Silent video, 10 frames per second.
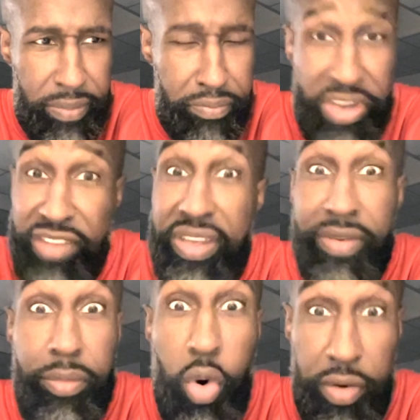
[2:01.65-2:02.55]
gets
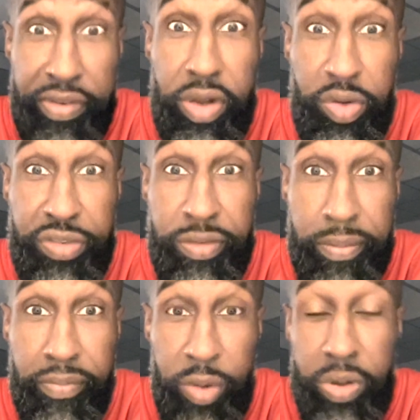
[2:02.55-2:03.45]
even more views.
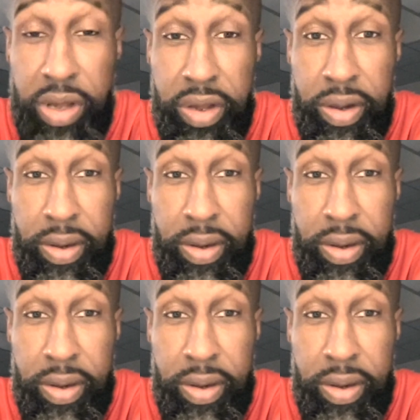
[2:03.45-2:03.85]
Okay.